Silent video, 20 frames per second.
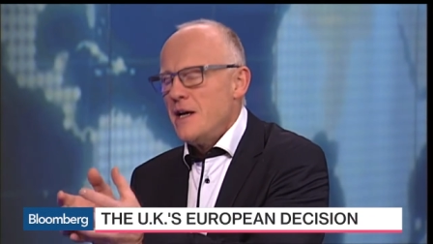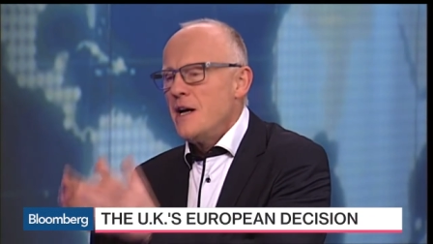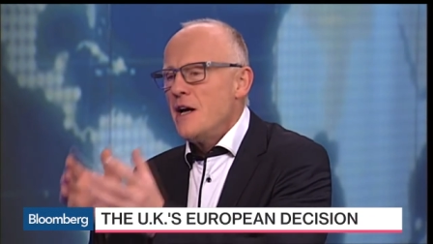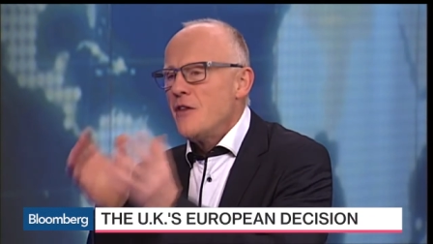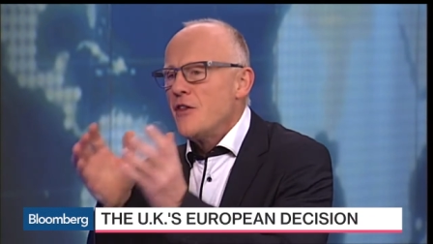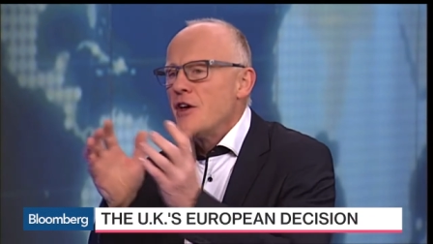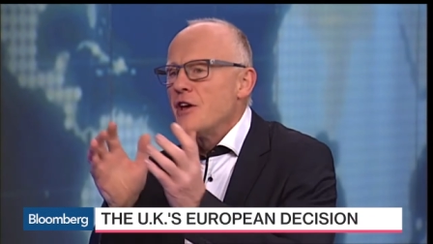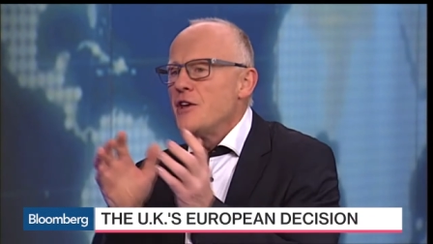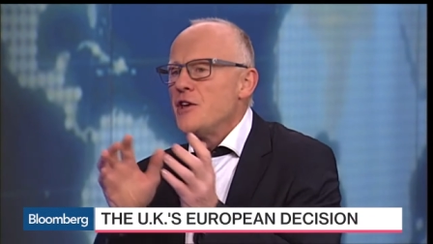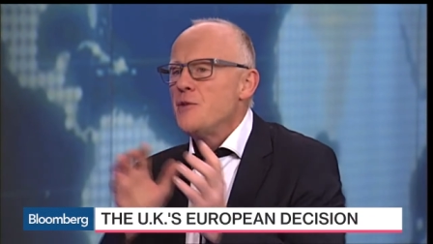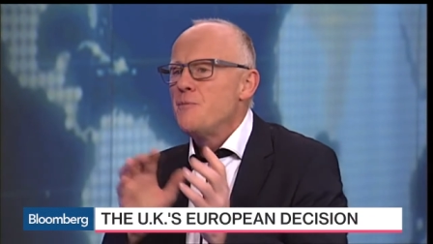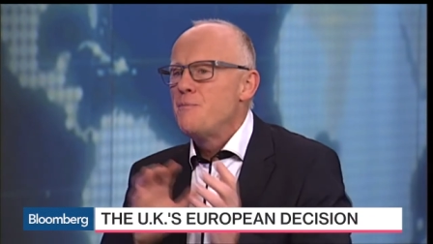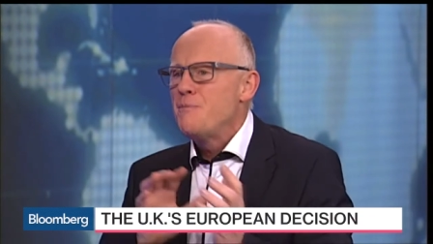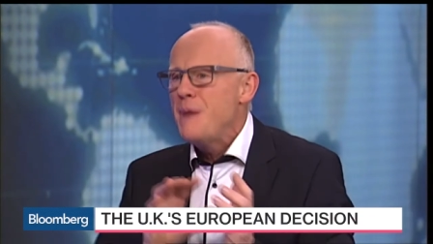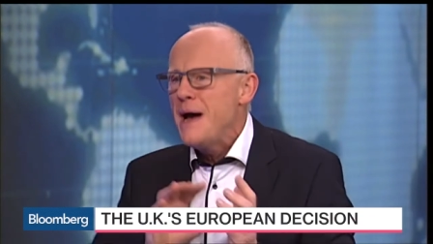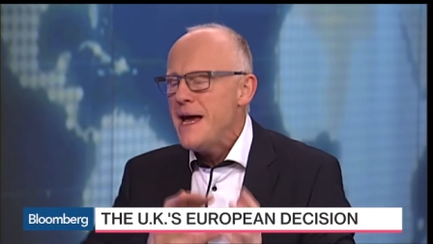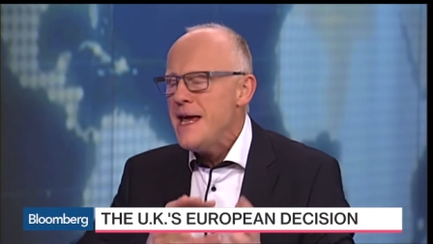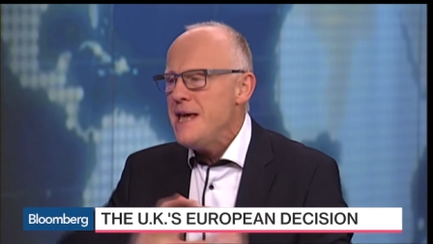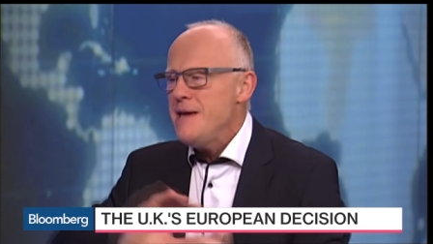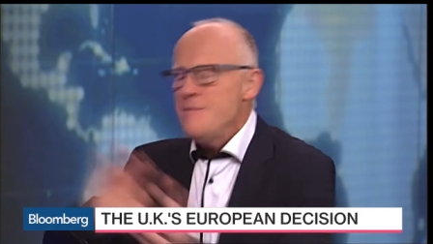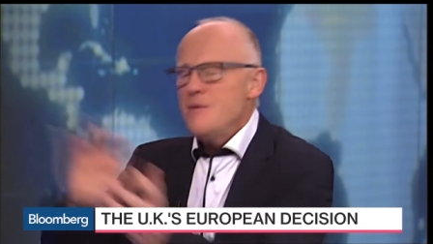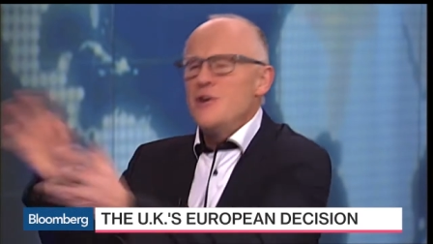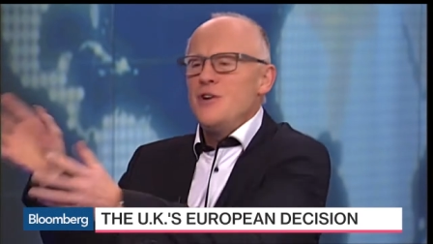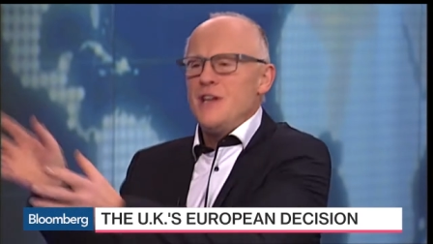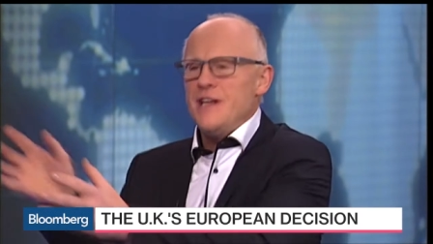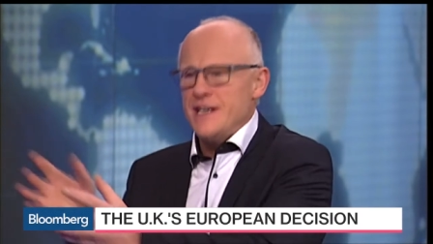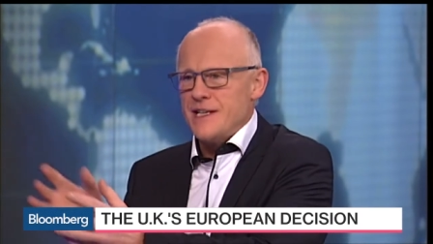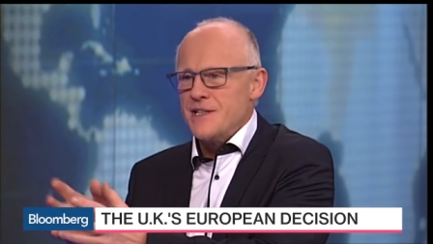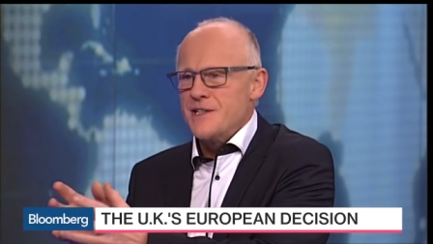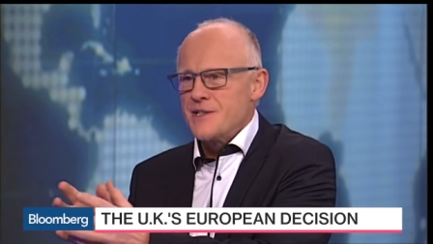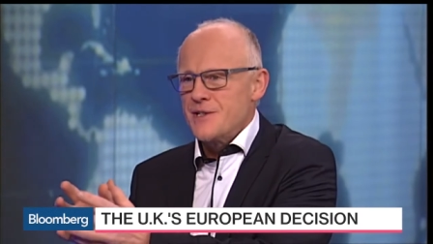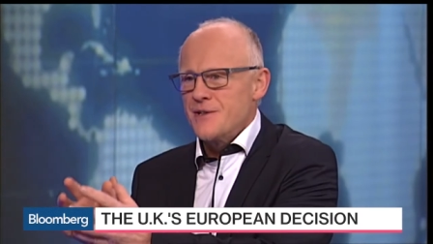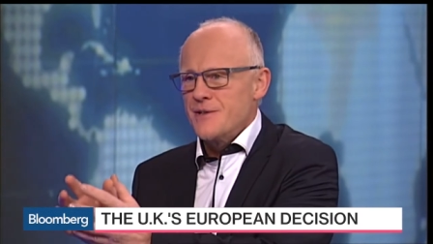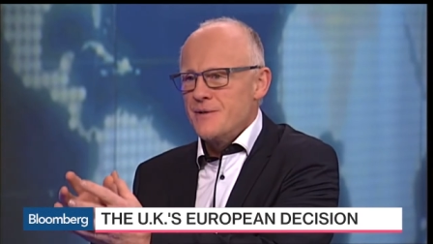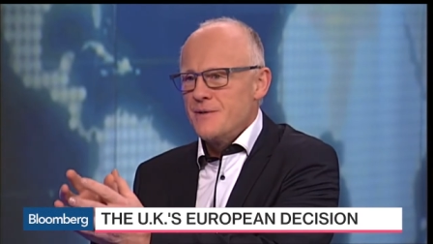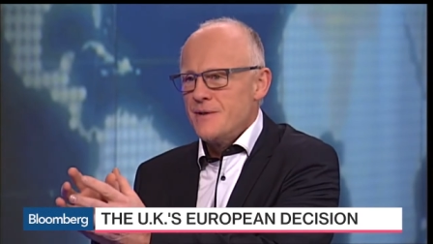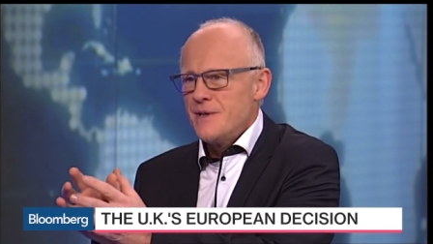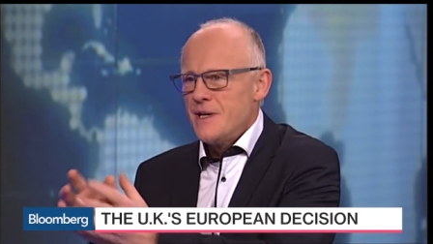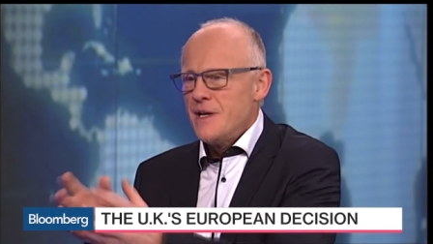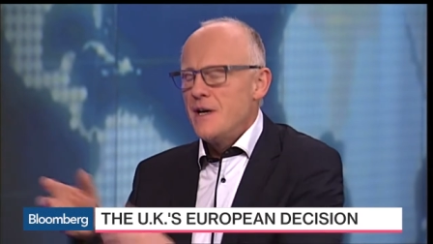that you pay money
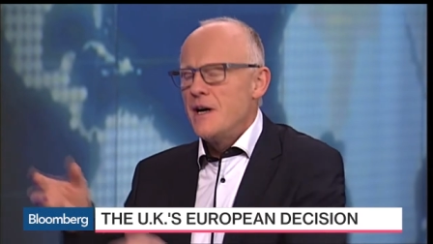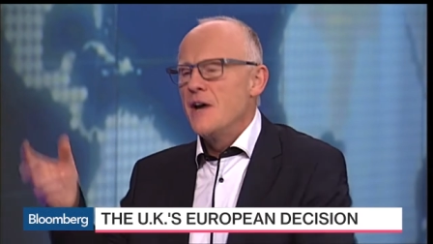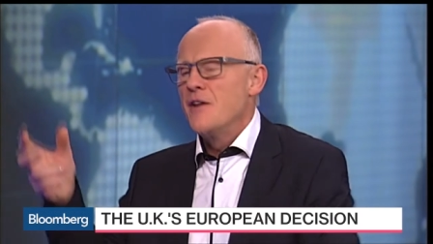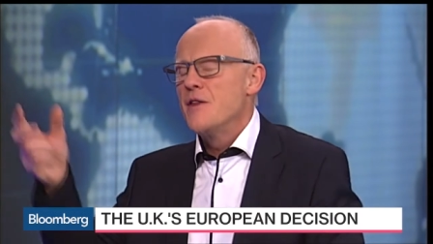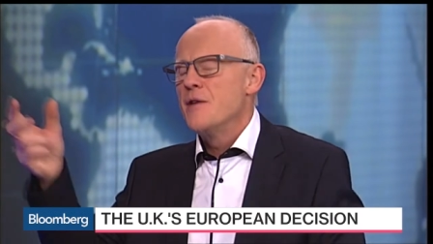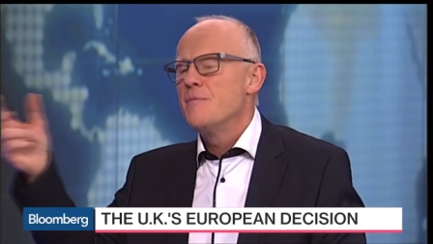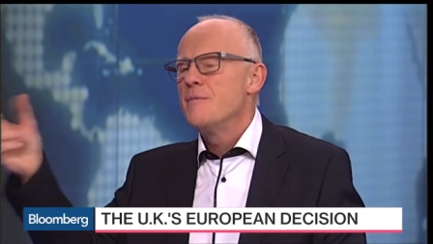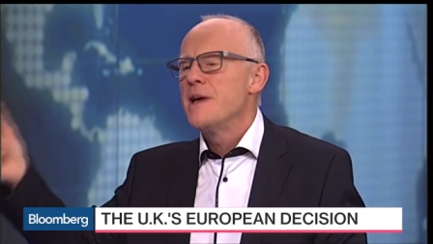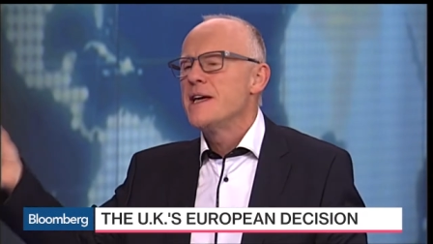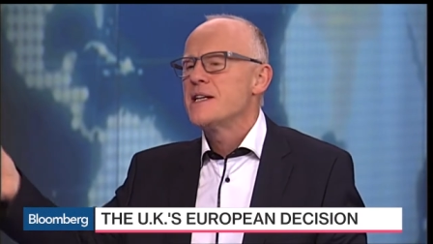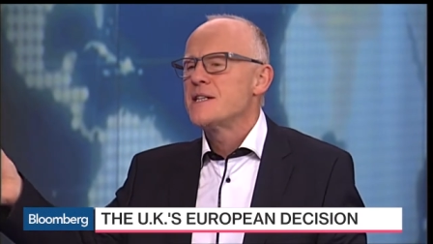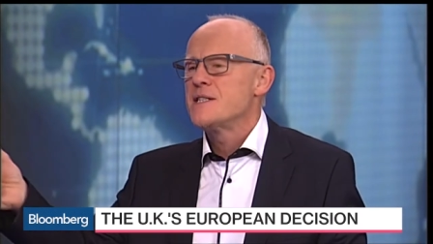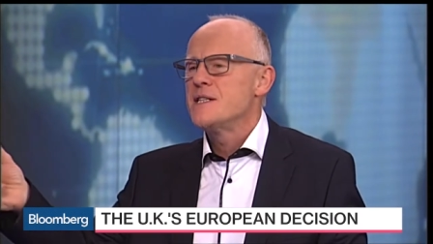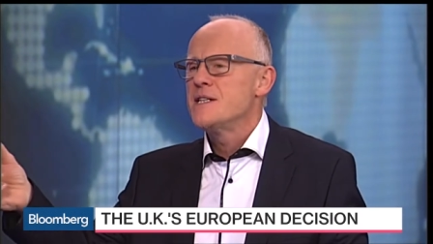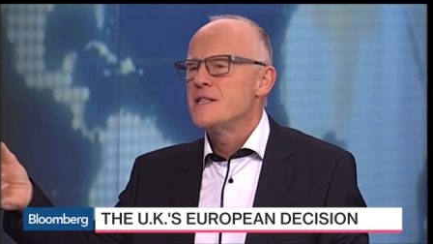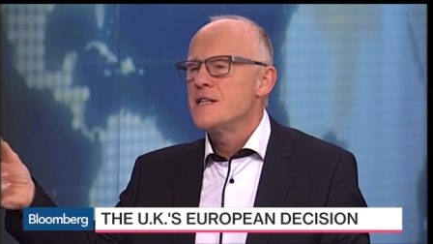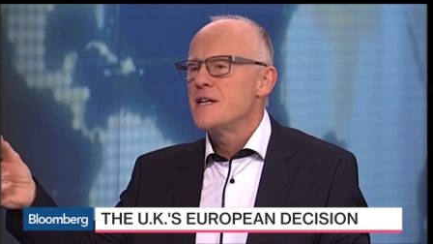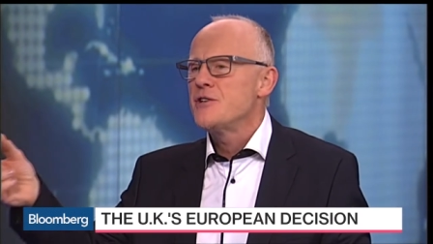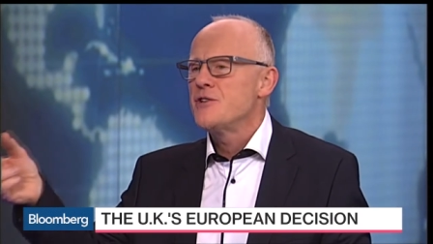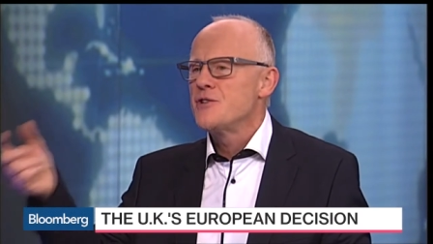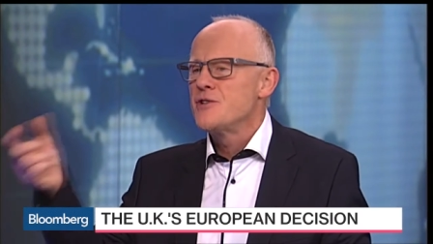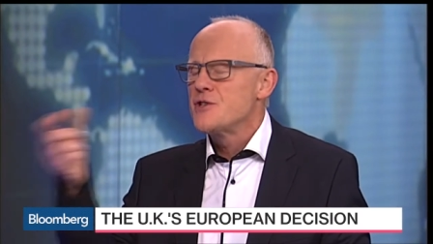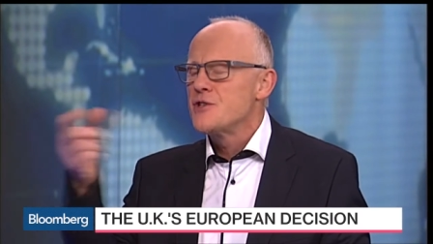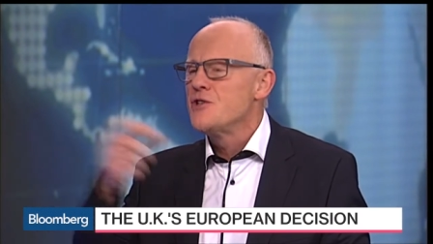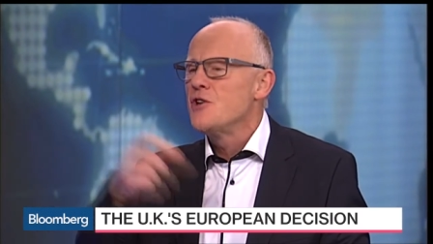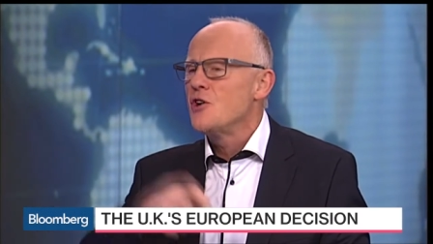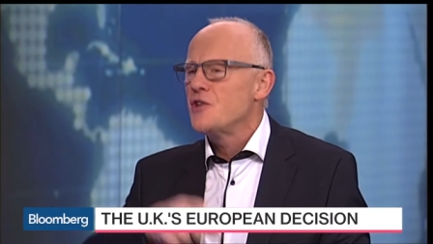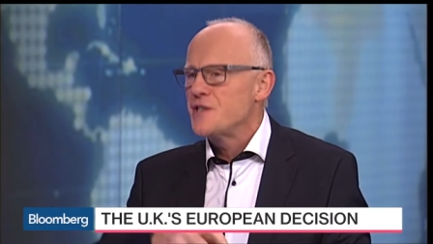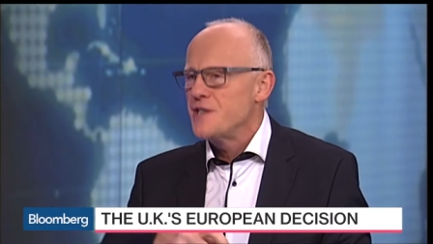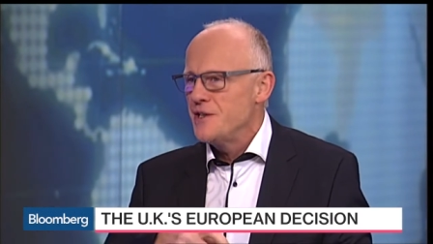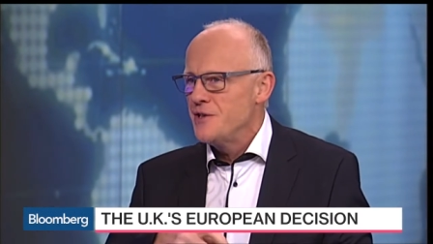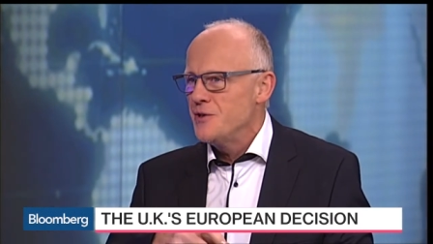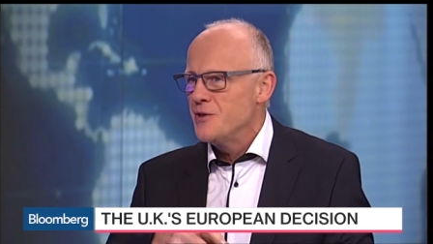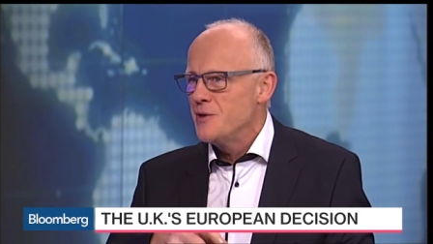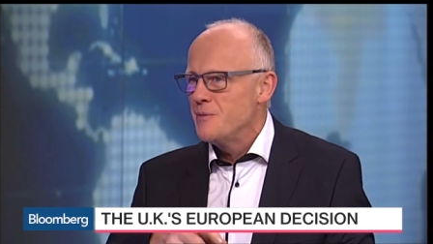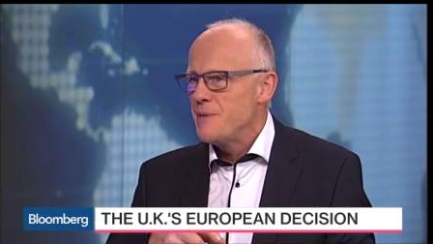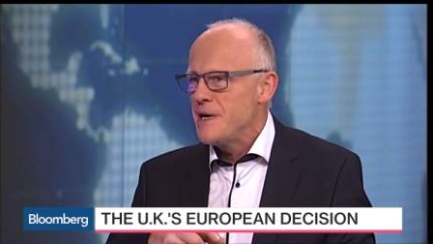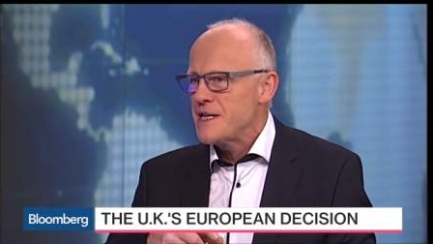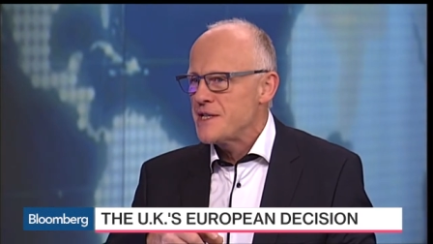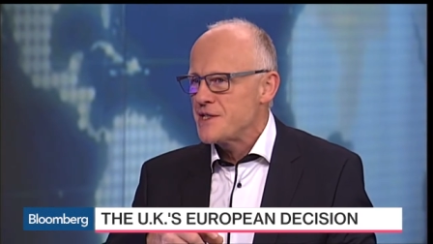into and that makes decisions not in
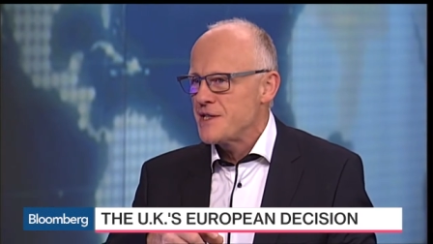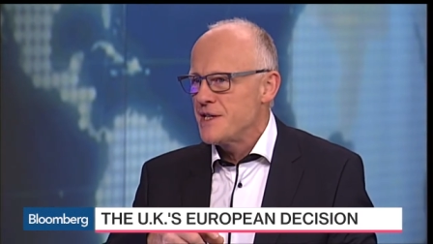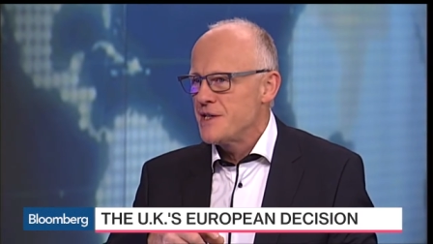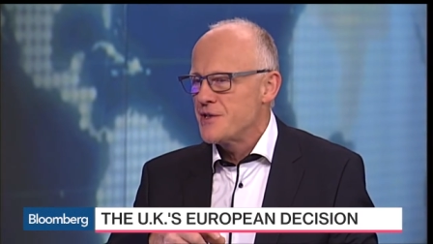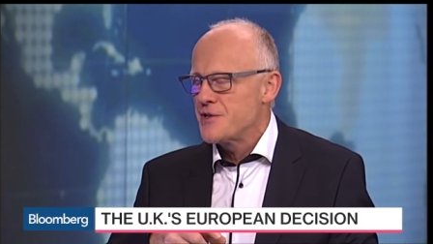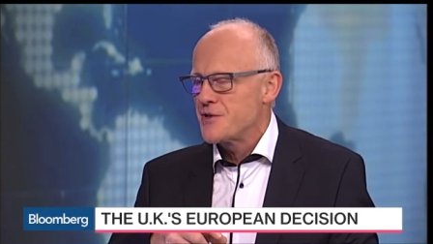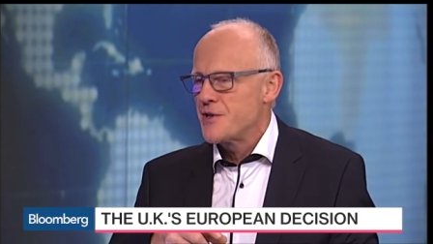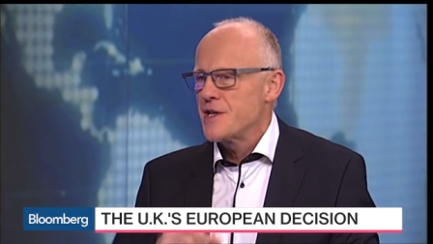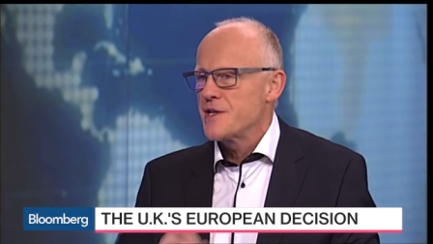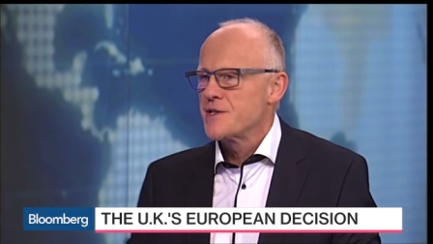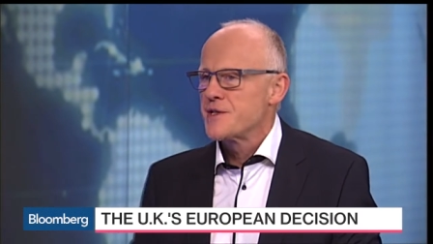your best interest?